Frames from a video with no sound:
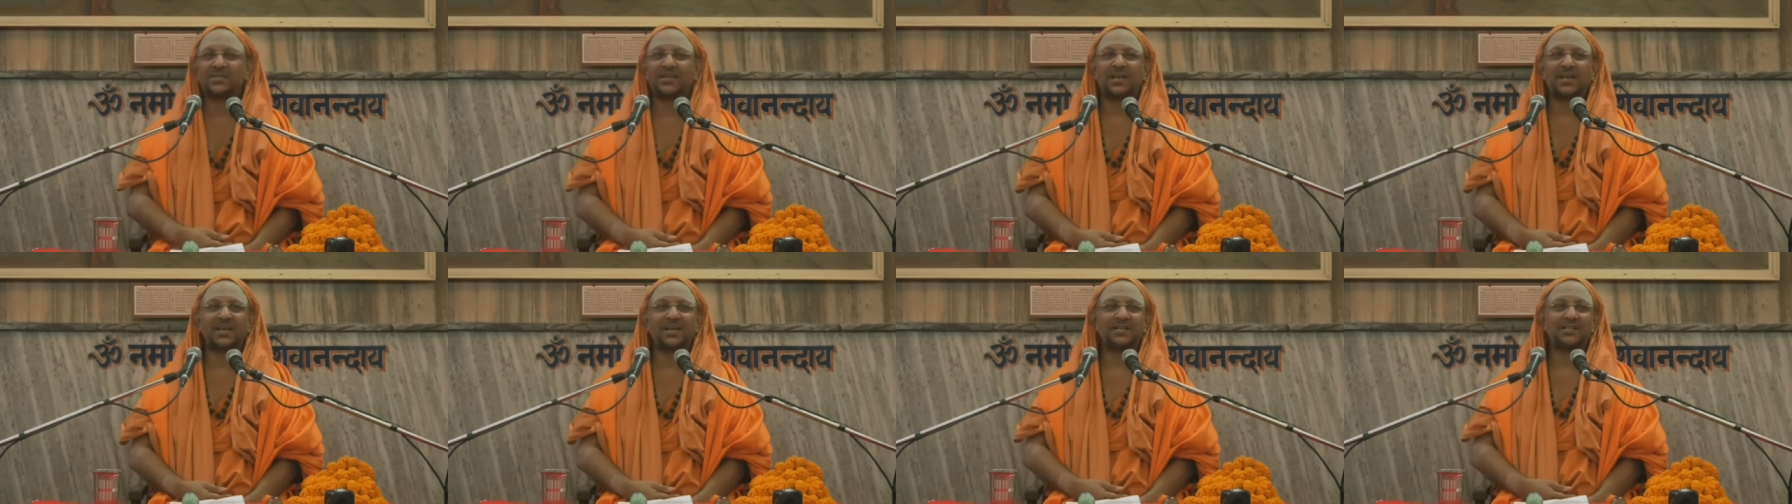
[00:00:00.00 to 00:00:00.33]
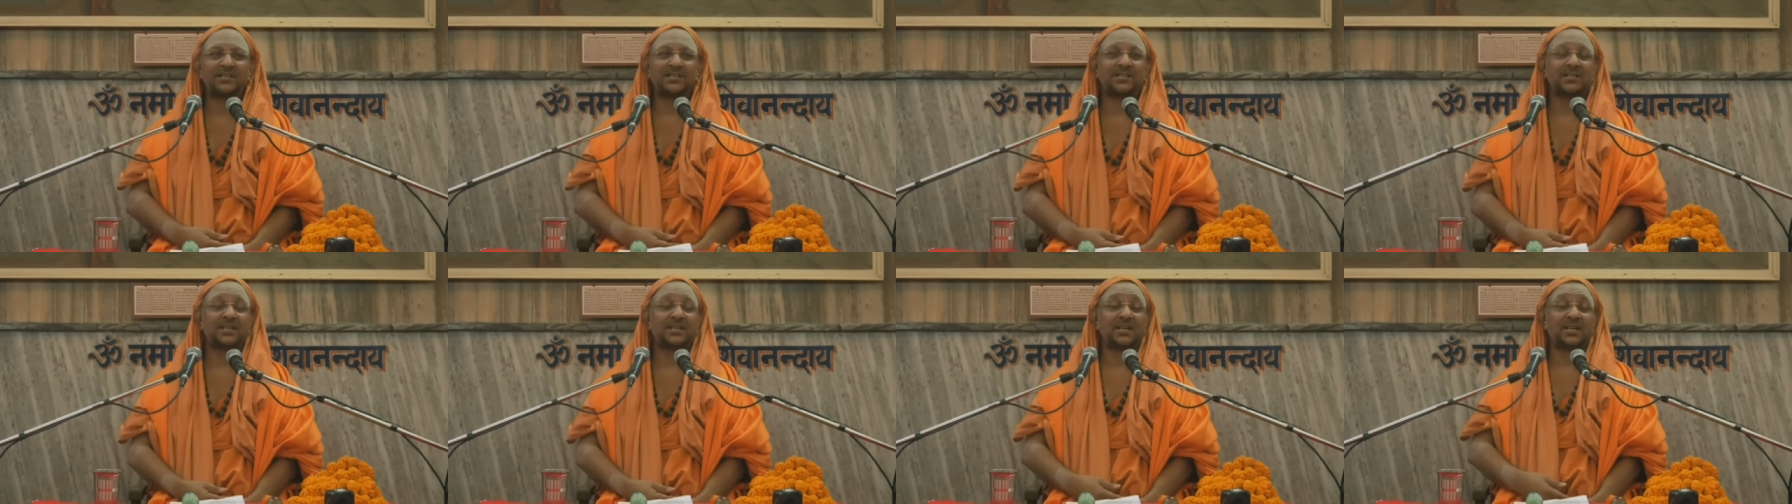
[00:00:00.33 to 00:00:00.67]

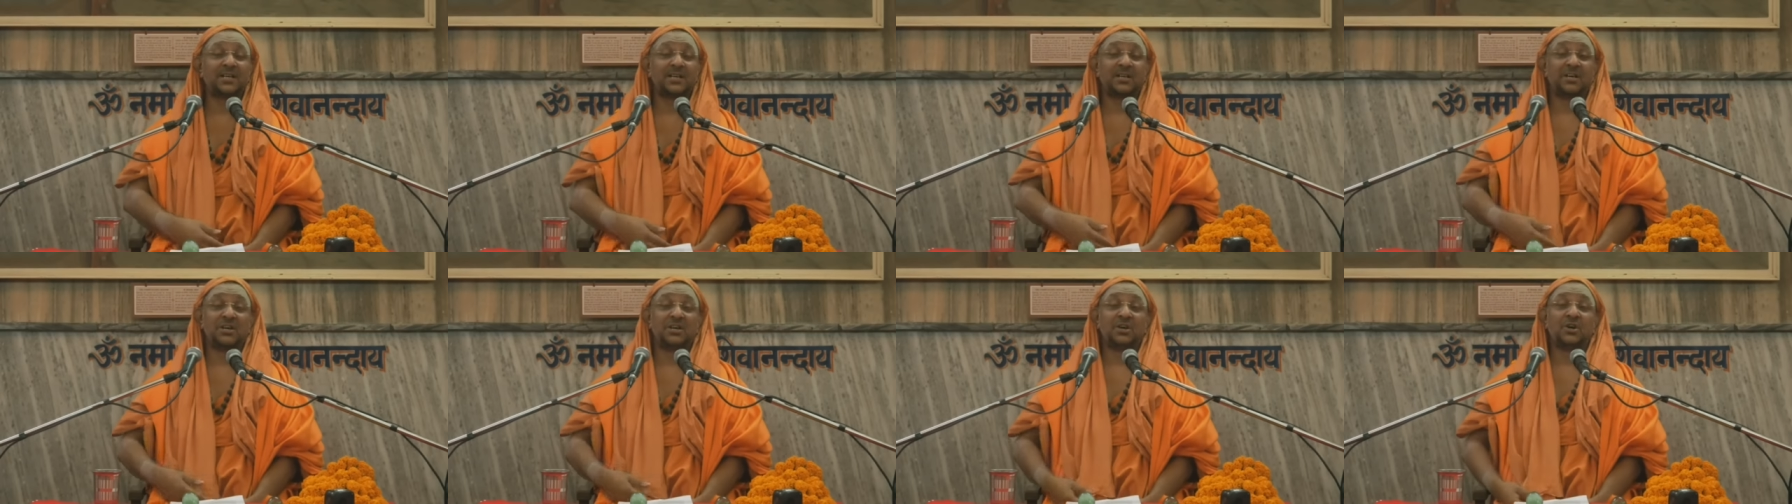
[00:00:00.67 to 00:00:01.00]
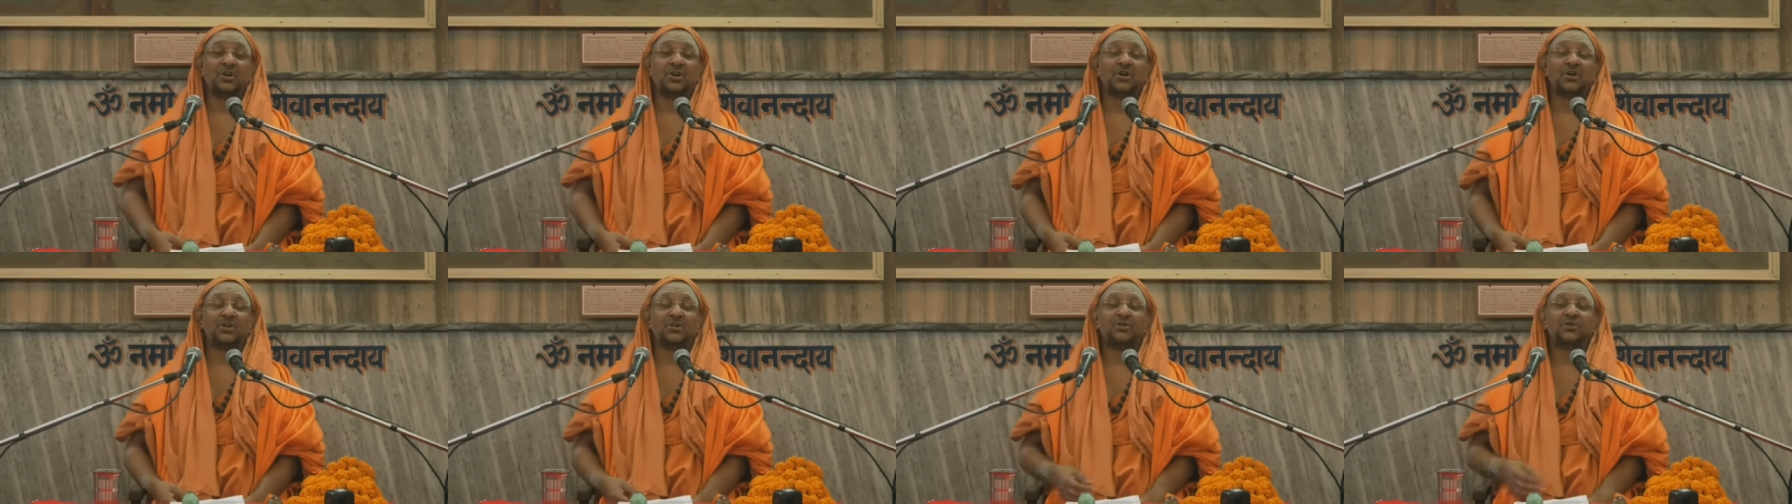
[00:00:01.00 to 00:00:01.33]
says,
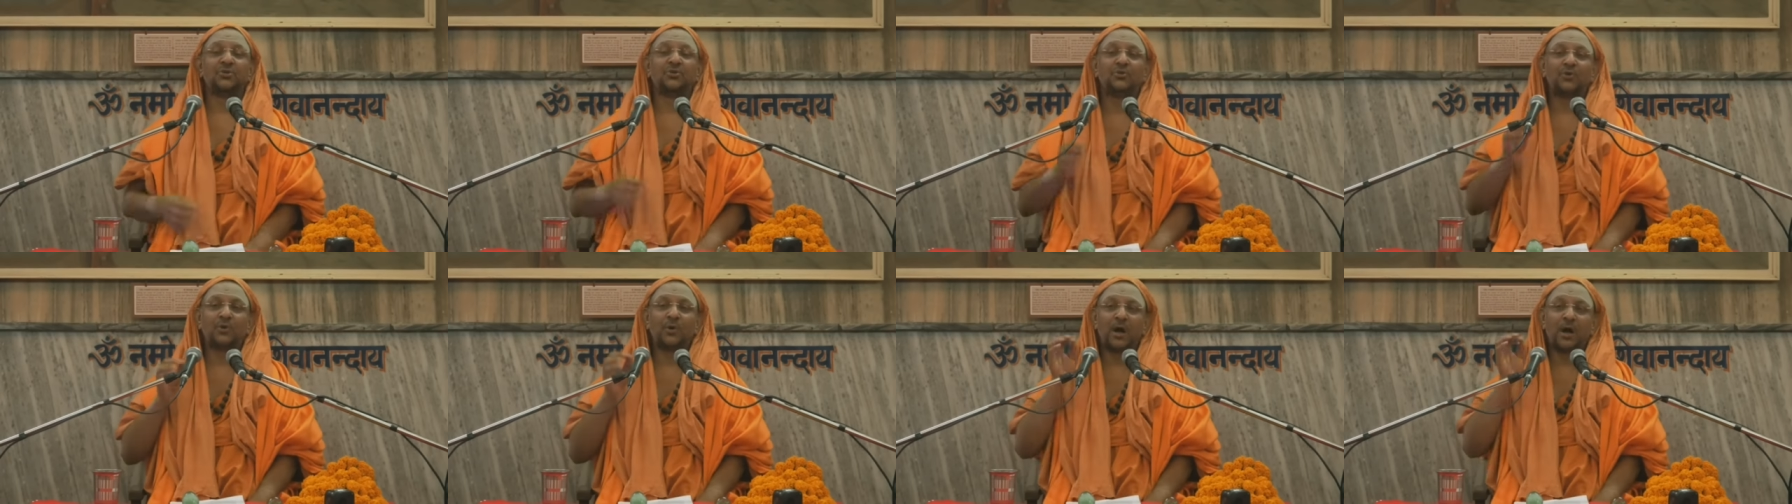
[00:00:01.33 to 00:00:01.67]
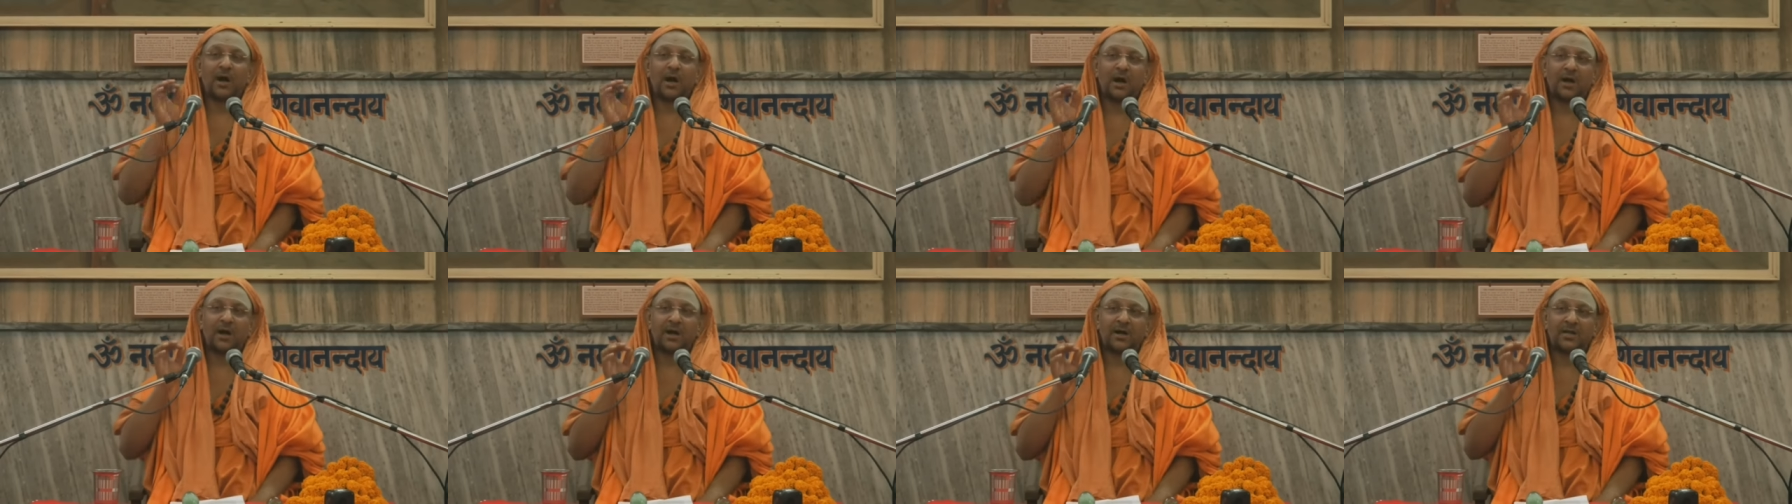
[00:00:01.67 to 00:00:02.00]
you
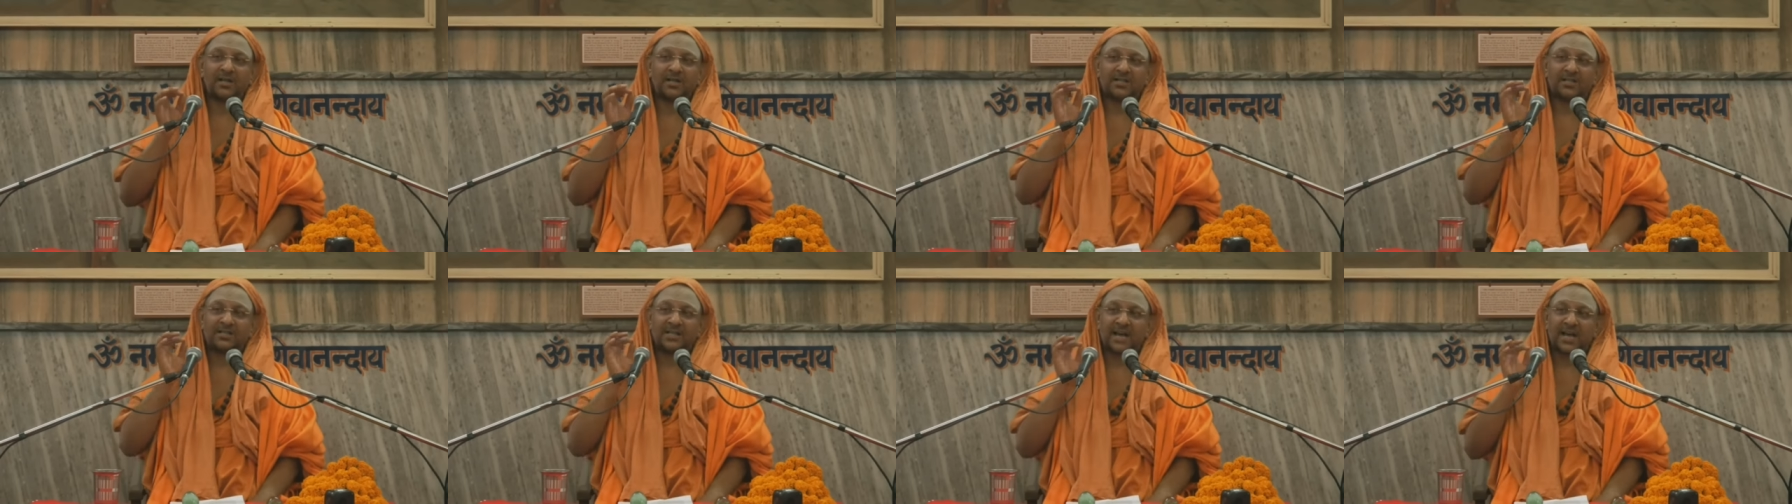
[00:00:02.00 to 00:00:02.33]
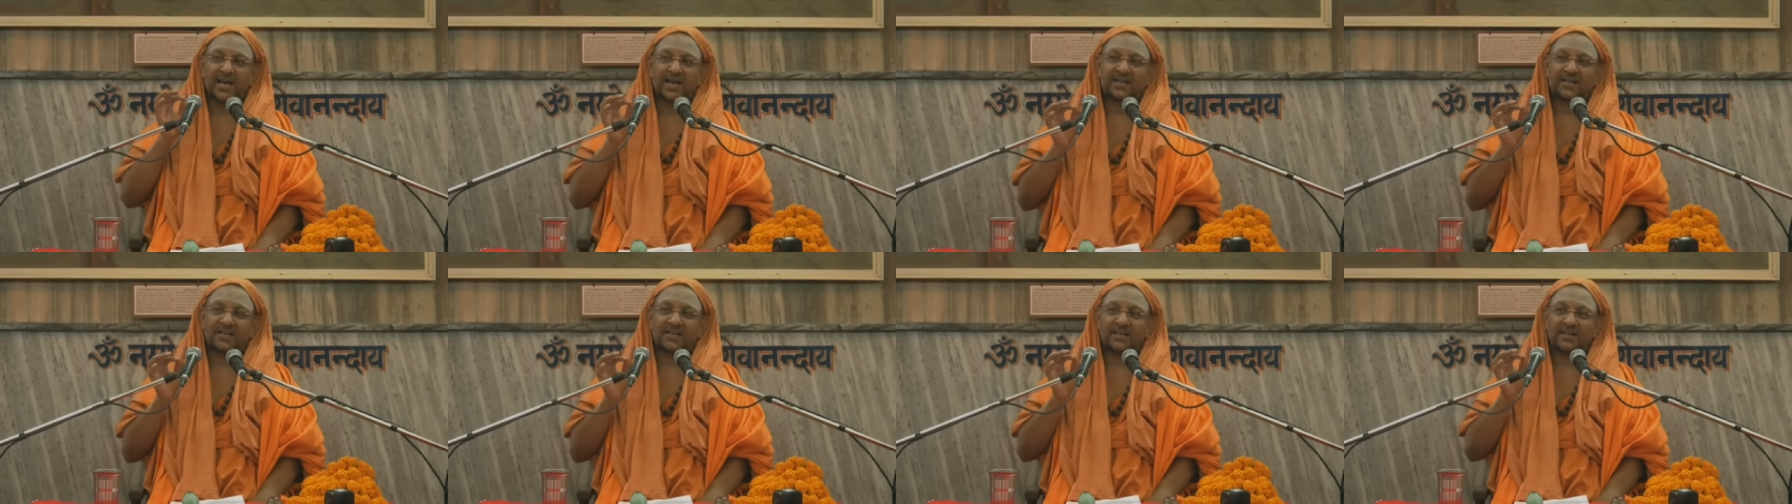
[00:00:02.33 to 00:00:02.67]
are
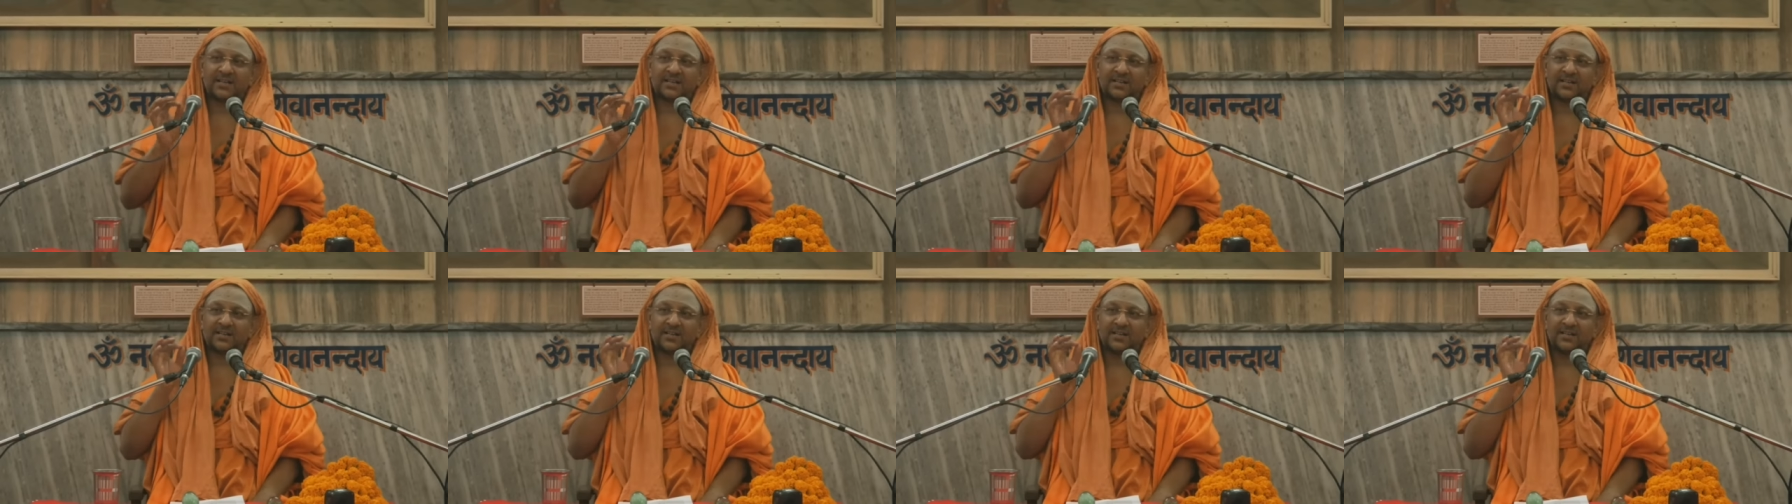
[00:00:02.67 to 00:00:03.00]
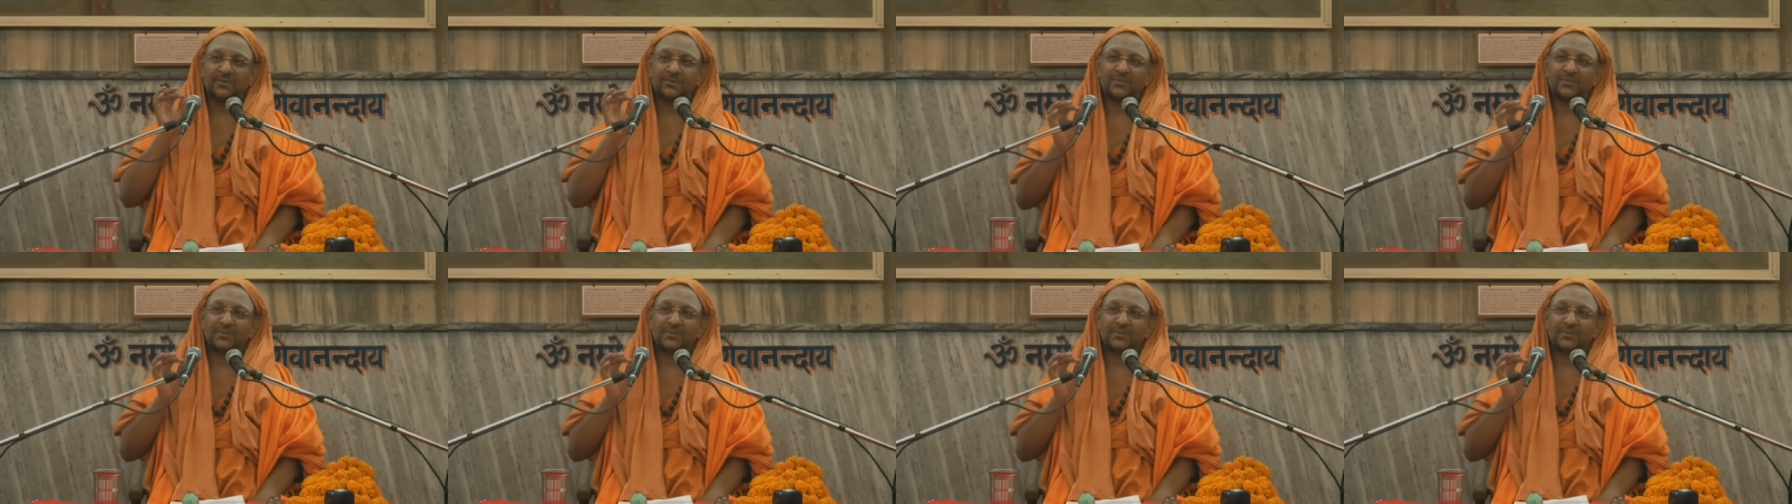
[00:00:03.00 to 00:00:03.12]
directly,